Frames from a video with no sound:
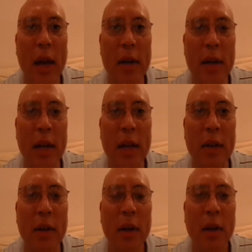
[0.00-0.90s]
and
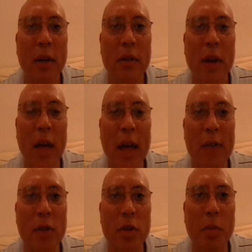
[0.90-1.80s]
then to
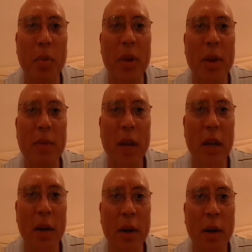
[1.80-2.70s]
have the supreme
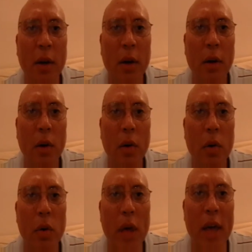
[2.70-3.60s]
leader
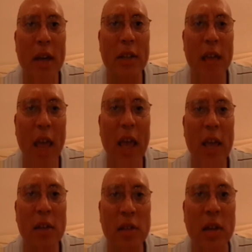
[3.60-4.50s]
who had his
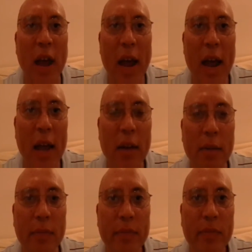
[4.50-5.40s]
hands tied,
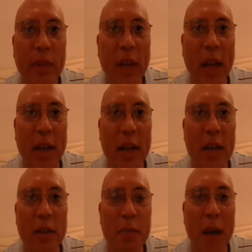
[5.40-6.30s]
I
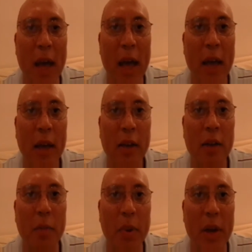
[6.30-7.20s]
guess by
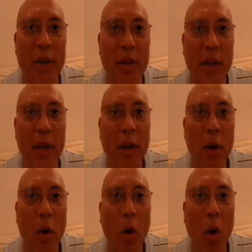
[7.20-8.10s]
the president
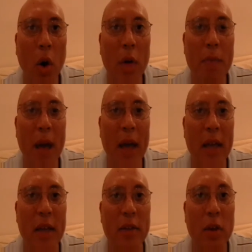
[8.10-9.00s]
or by
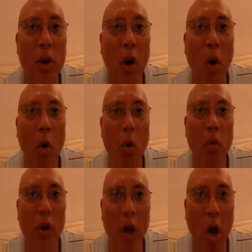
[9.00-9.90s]
his
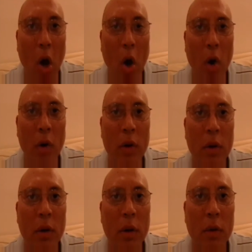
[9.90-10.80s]
own law,
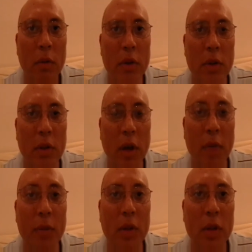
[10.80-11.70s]
which is
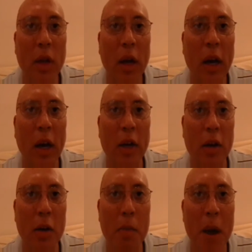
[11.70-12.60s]
the
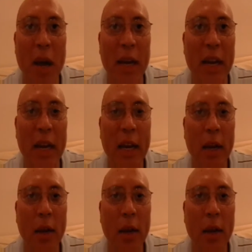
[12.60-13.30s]
Kamani,